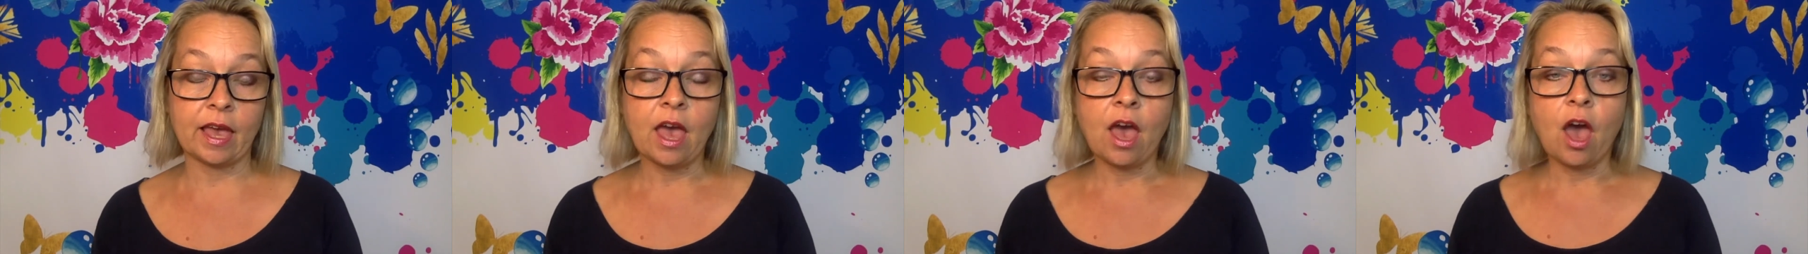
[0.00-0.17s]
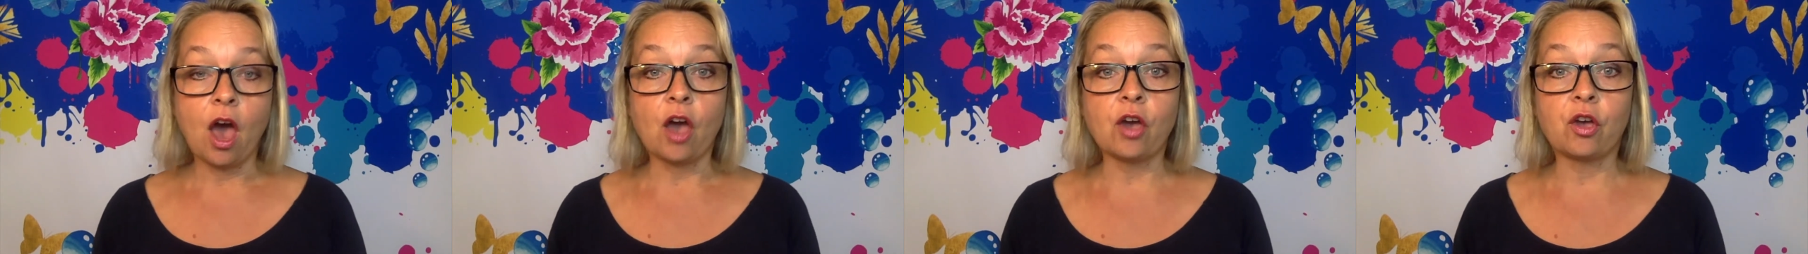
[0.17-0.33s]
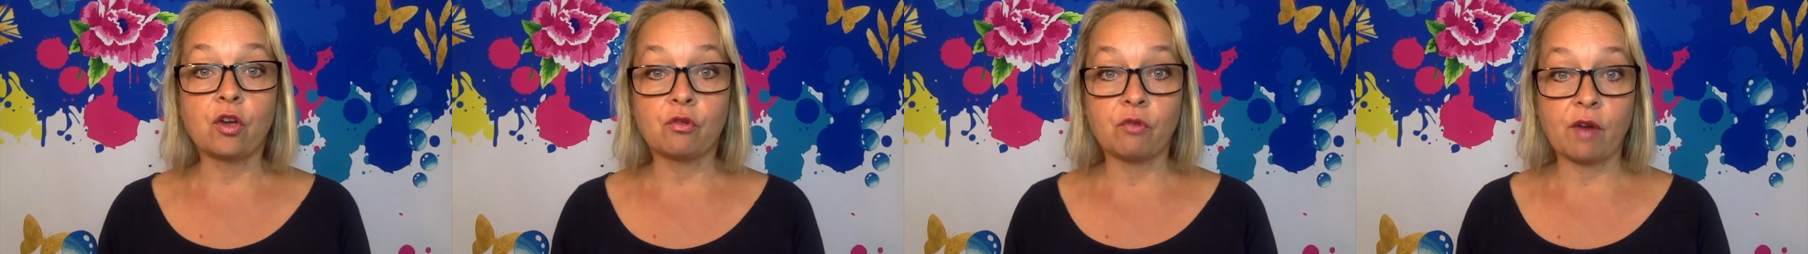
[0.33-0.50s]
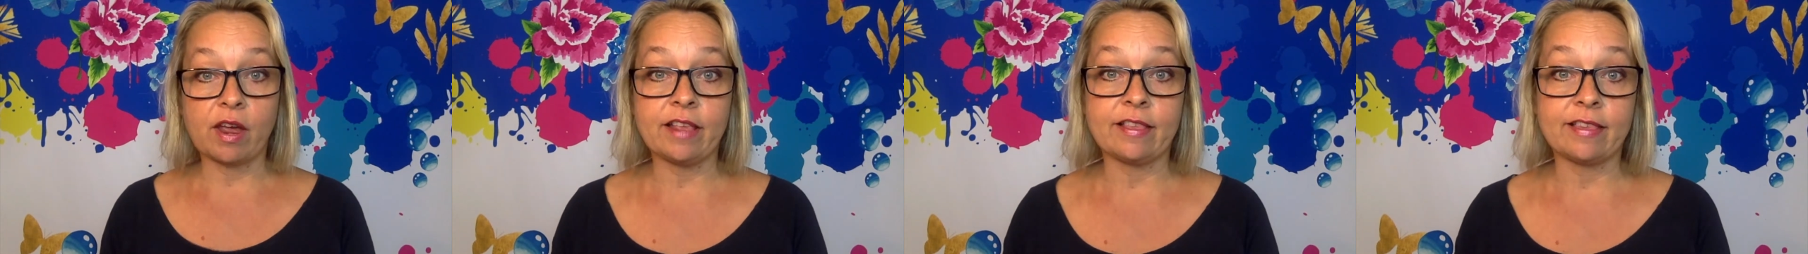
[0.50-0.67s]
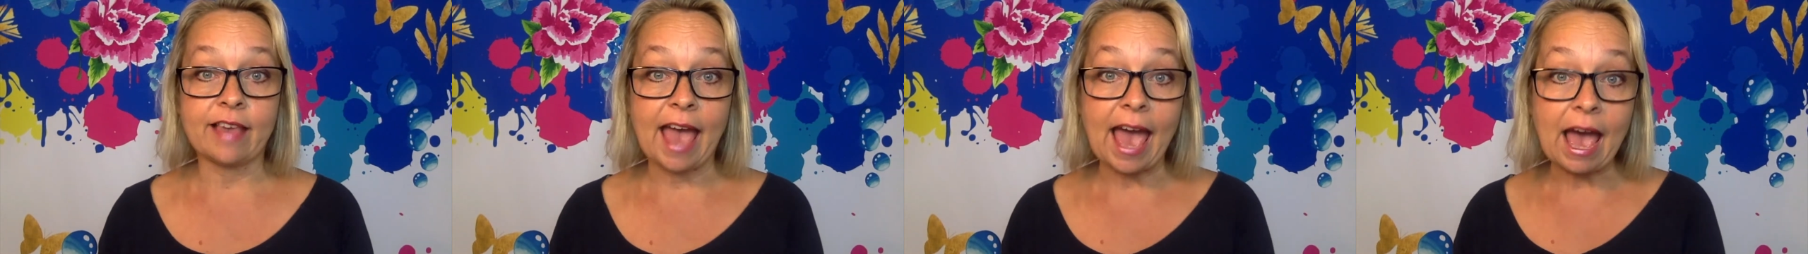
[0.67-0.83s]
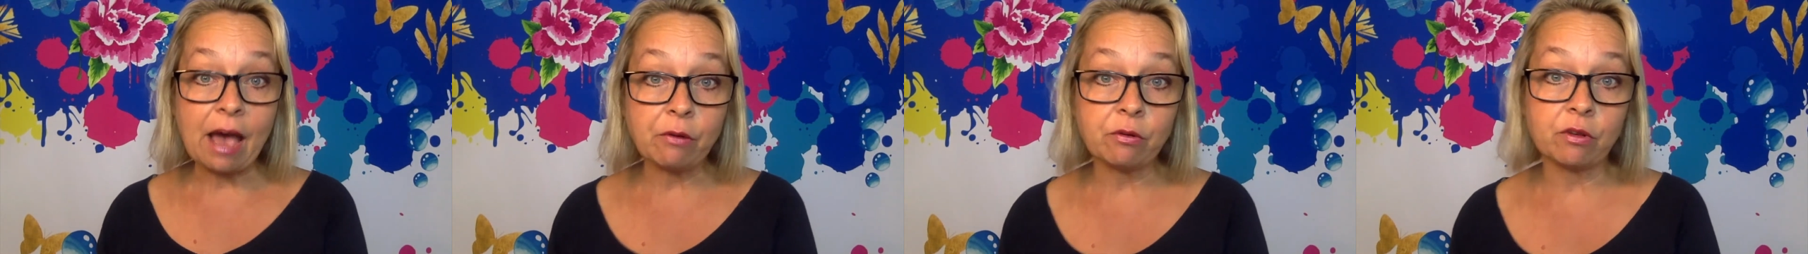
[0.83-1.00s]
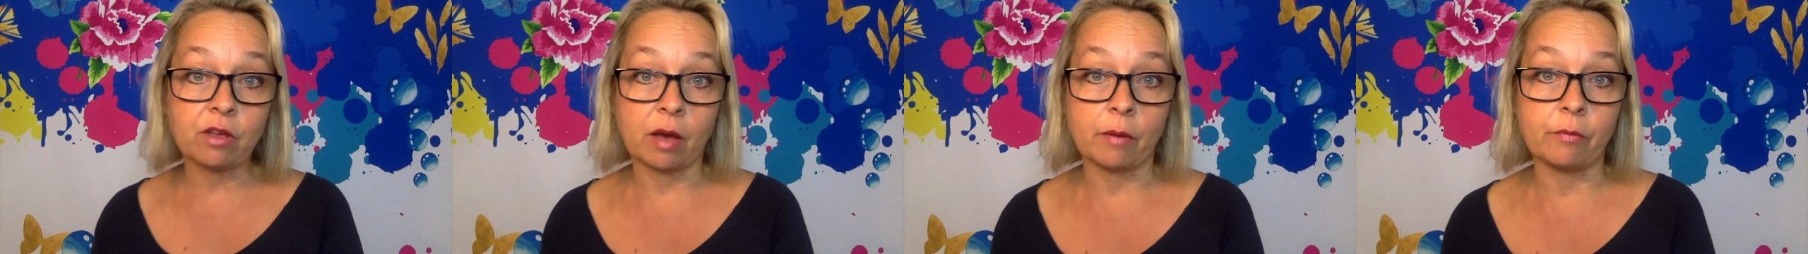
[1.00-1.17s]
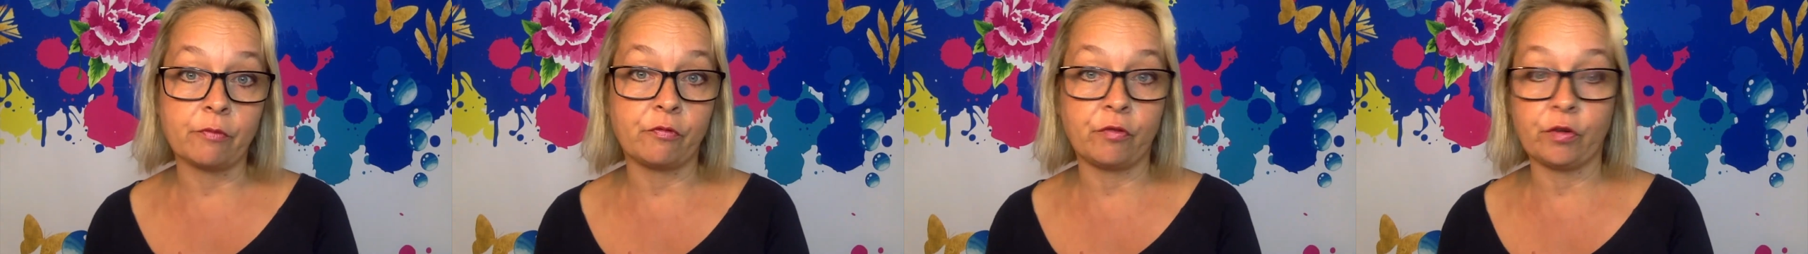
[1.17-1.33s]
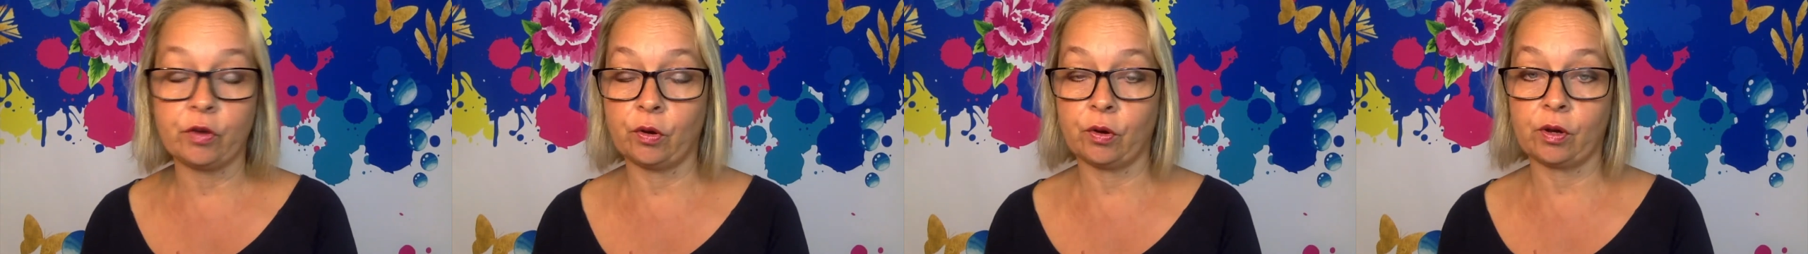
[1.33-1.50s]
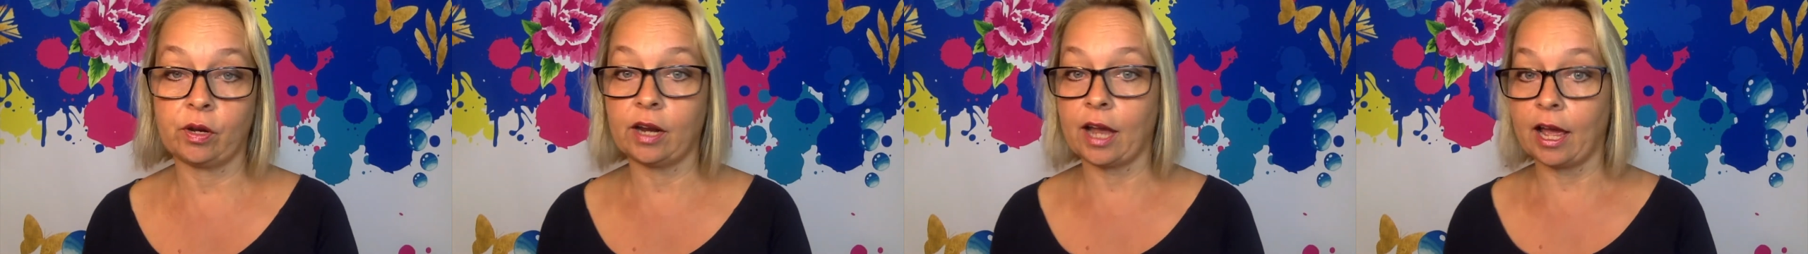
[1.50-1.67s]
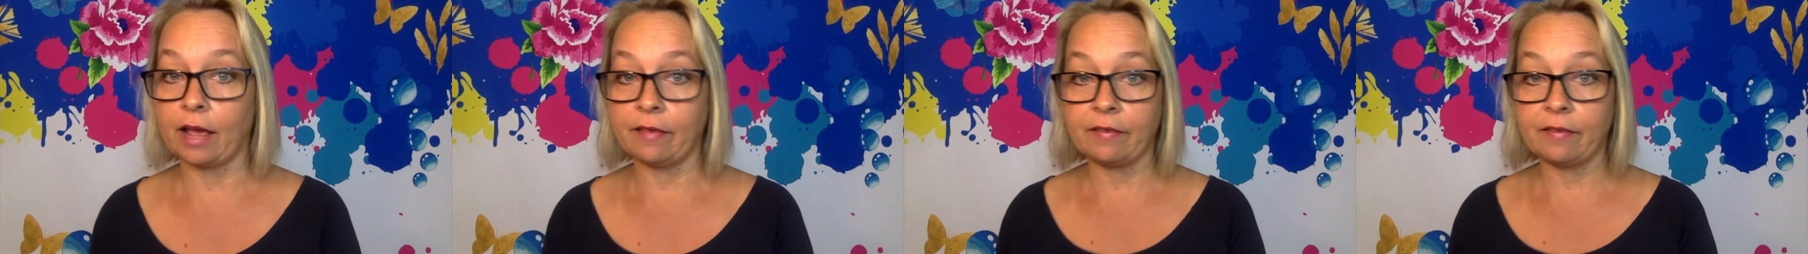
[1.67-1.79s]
a greater outcome for your client.